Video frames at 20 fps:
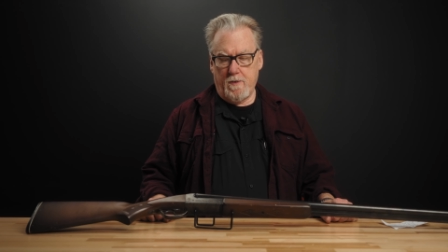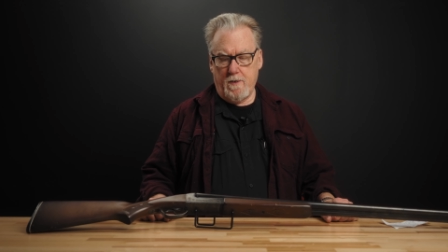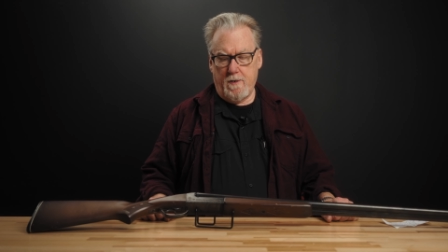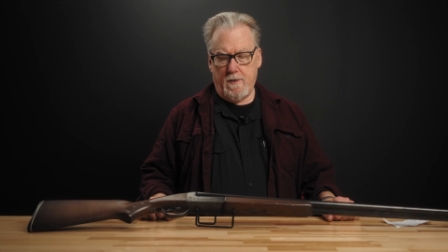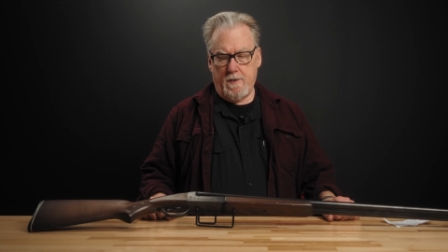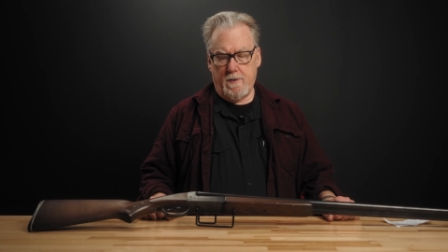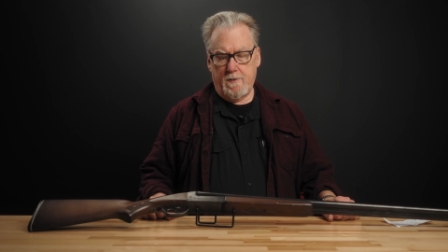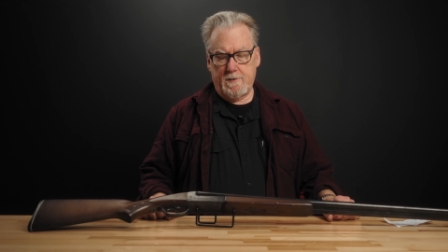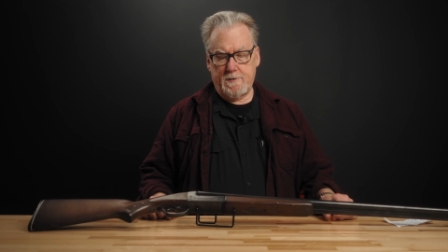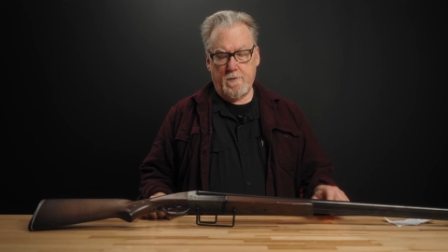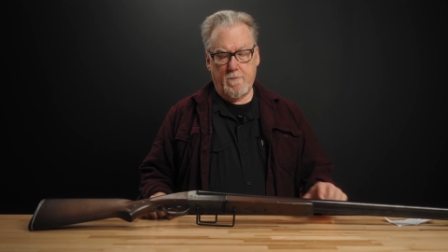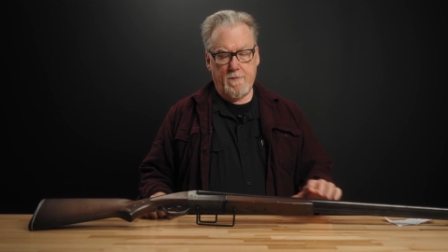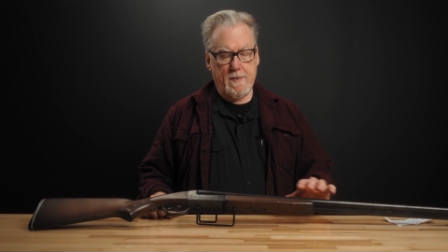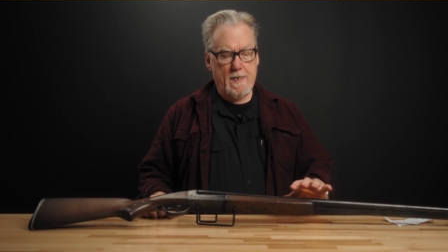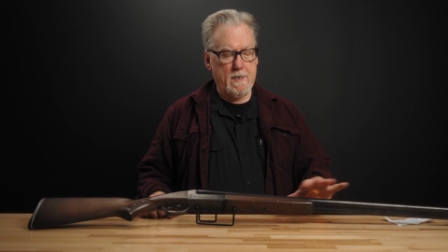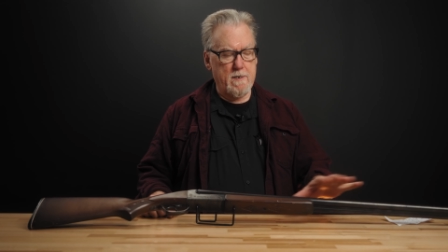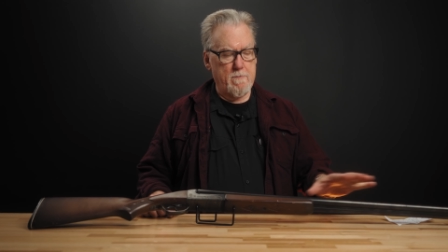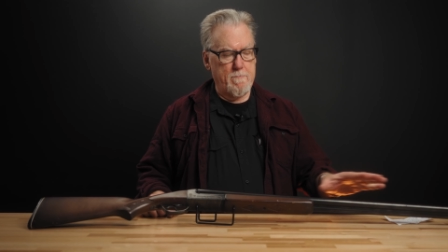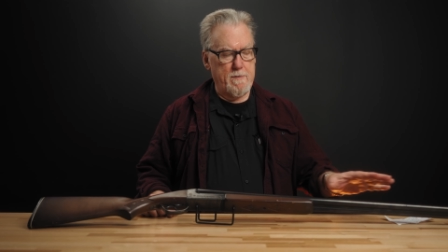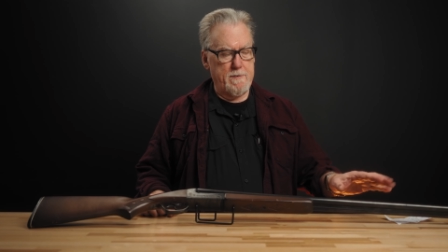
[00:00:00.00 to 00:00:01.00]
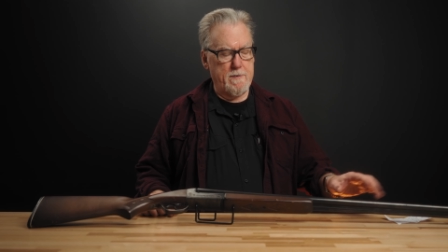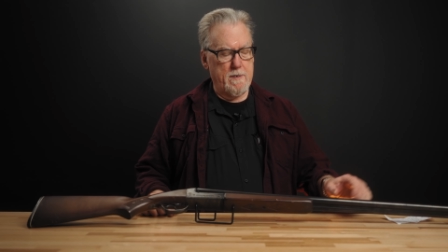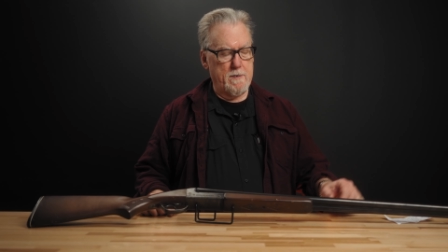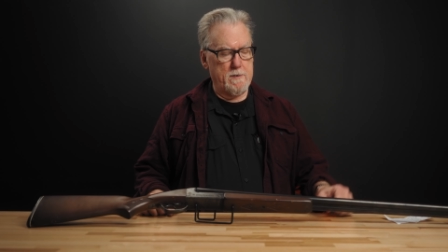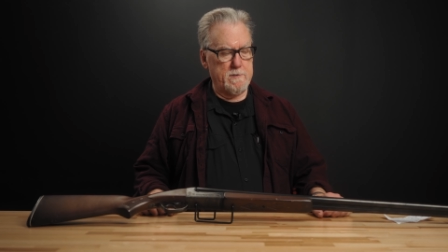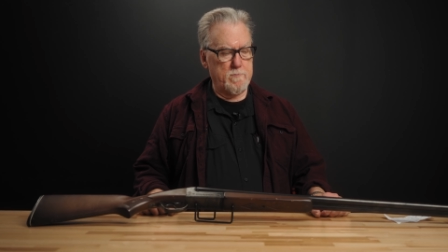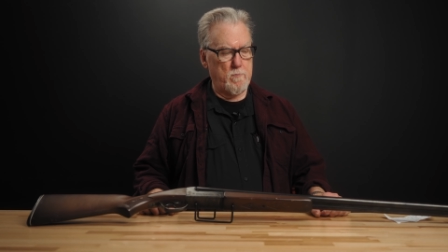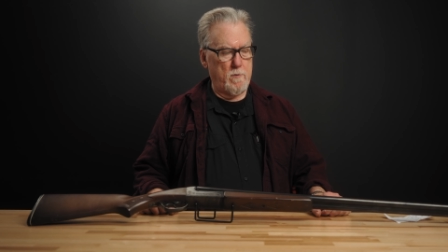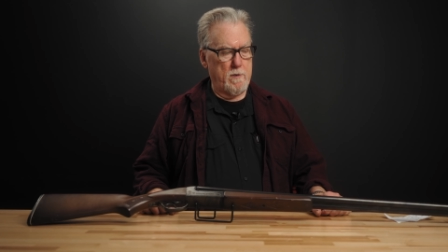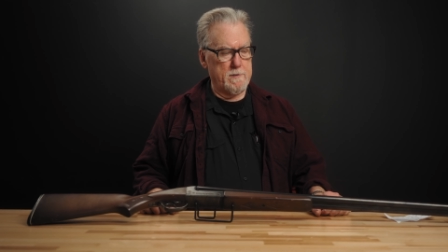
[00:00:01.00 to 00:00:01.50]
Uh, so that can be done
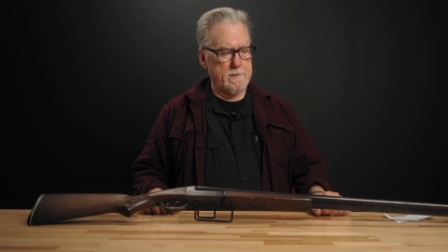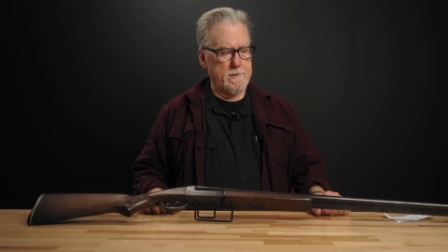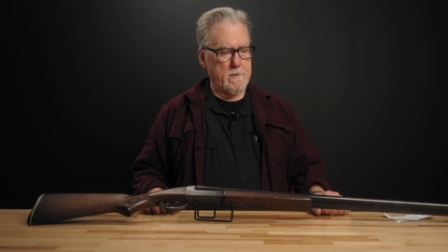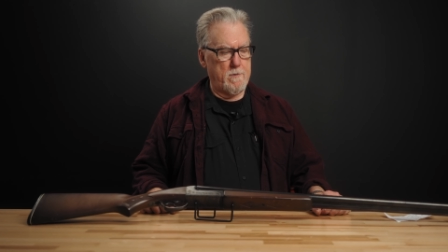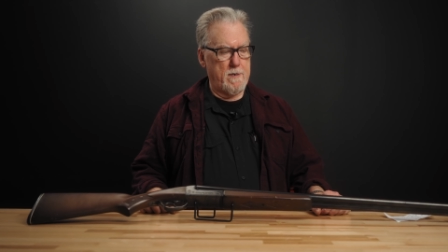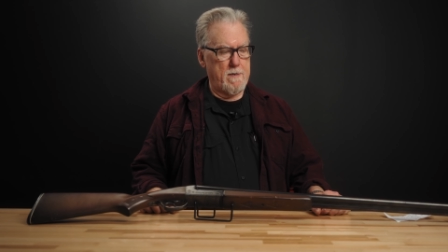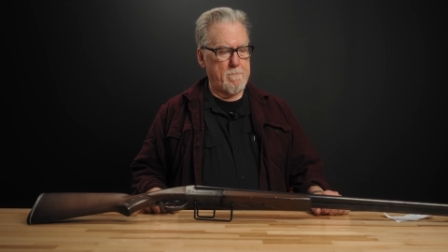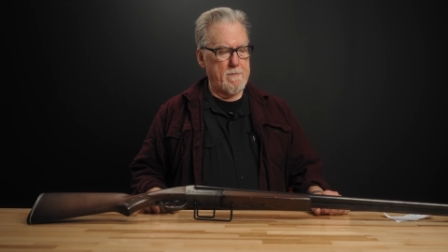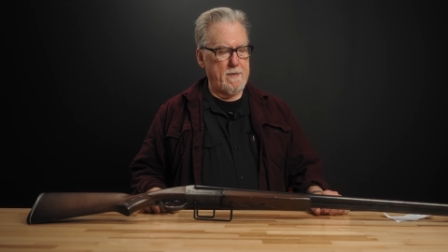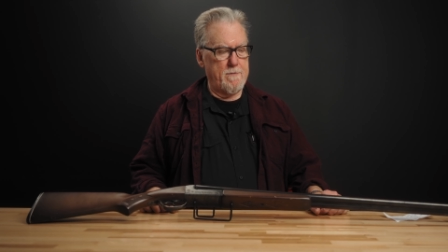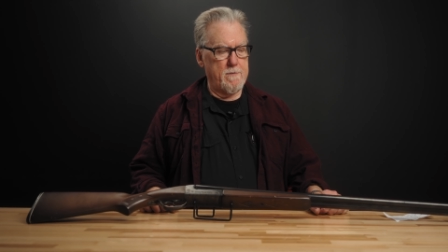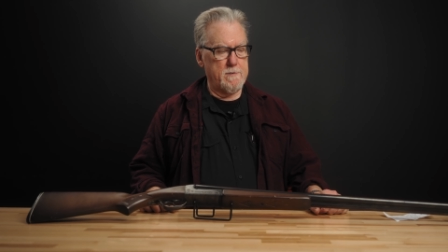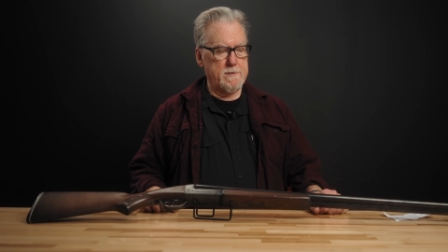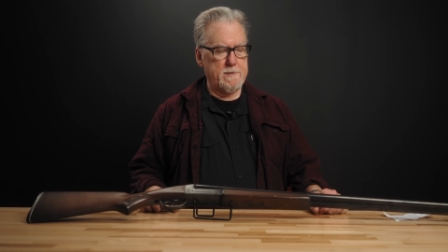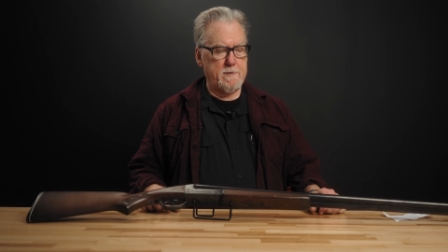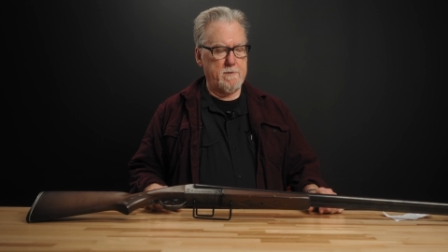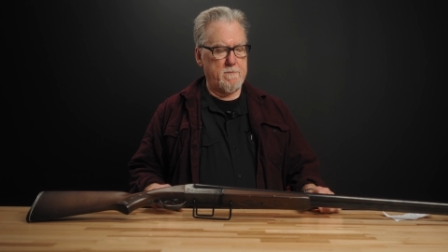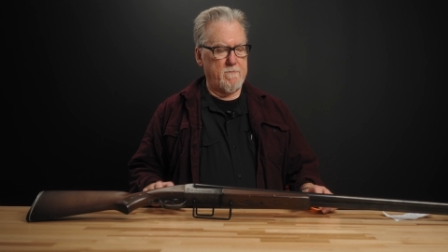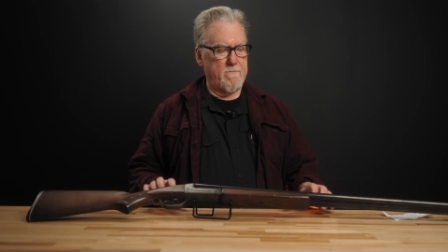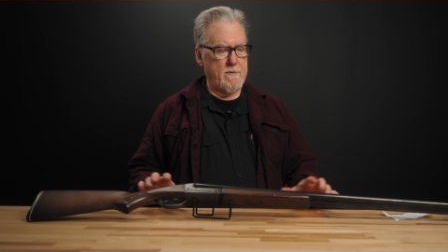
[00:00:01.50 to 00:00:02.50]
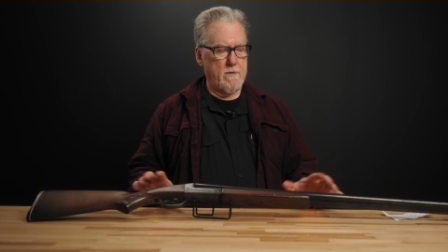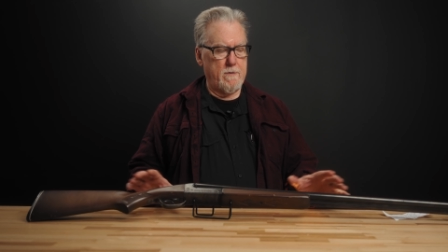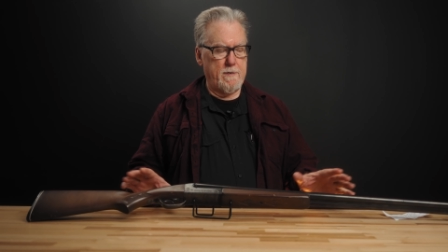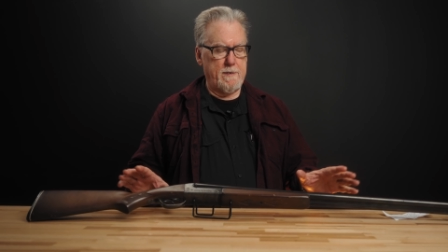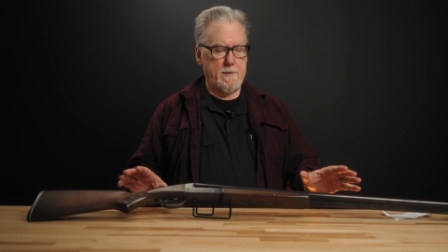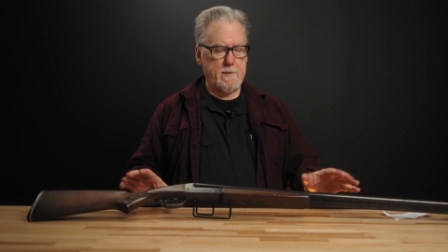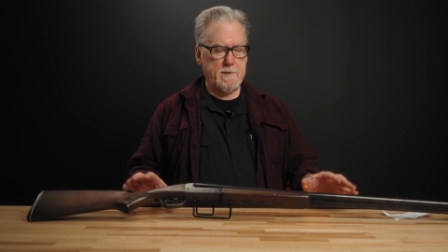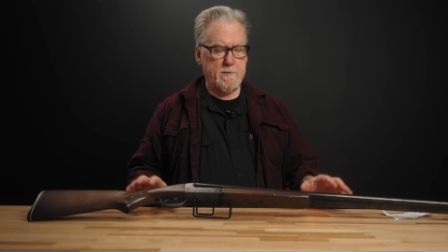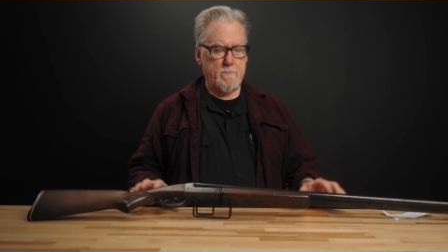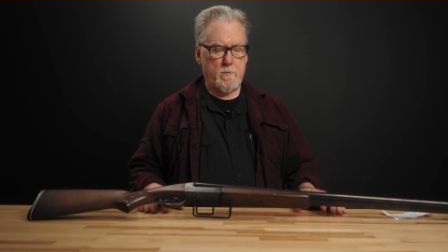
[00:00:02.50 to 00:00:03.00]
as well. So I mean, they're still very
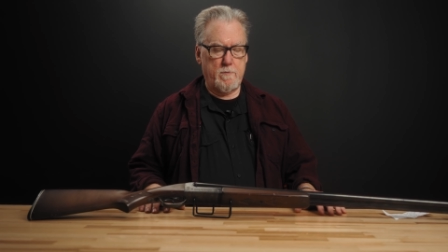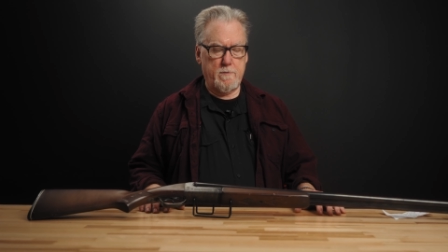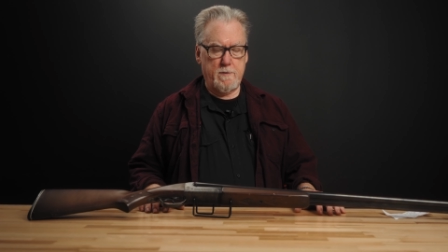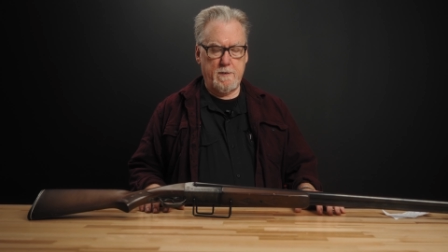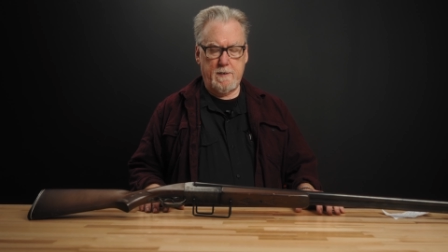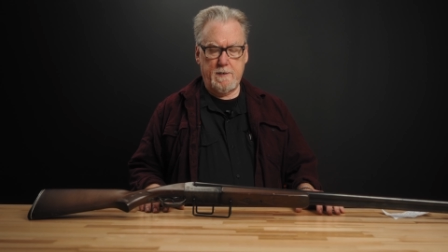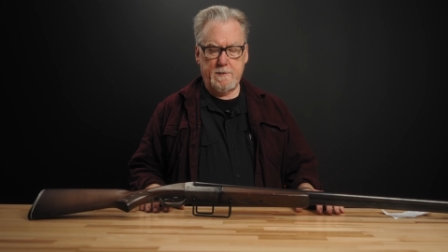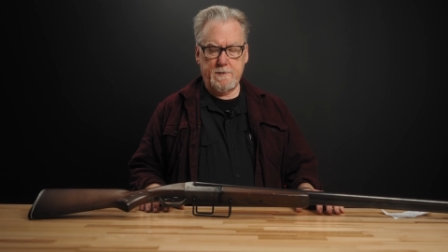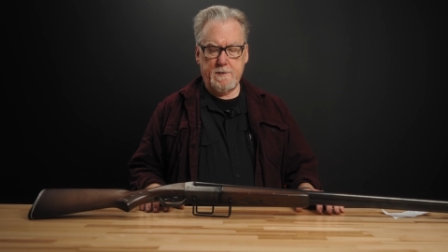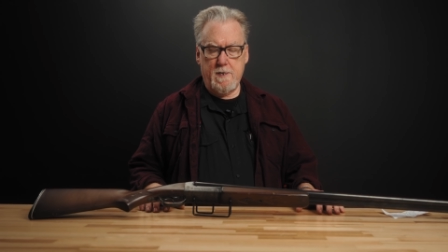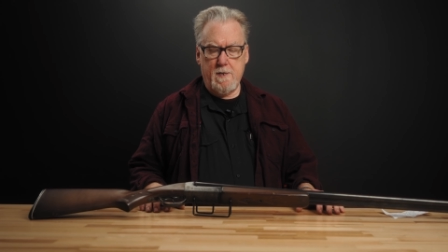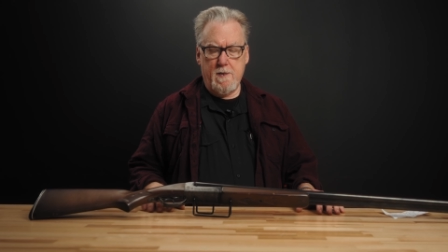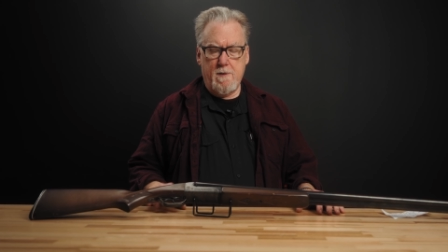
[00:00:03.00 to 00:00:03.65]
usable guns.